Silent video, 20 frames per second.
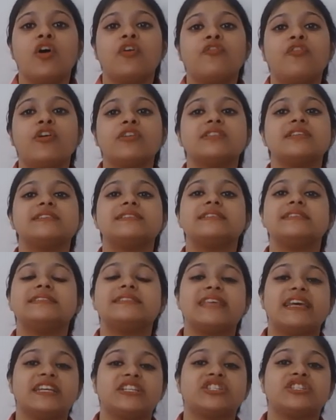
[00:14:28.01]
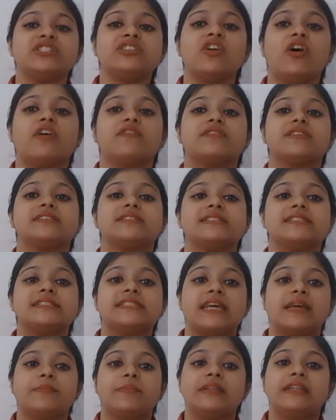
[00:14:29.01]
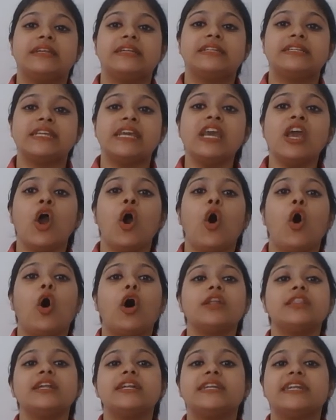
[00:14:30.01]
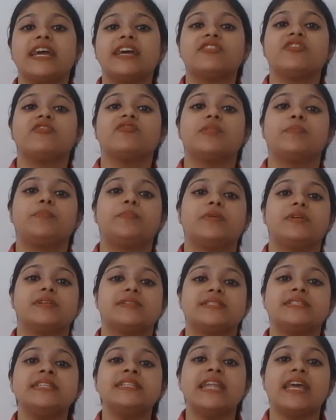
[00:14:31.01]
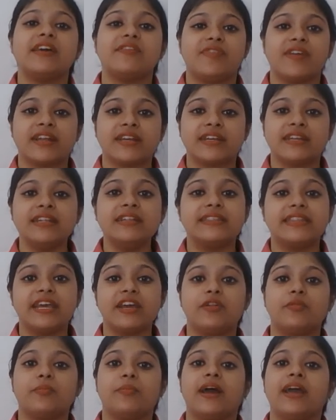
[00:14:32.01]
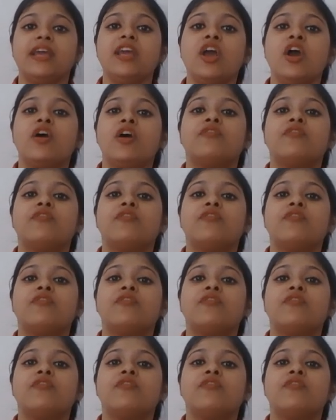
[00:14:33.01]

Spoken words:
for the cessation of the disability or the death of the person affected thereby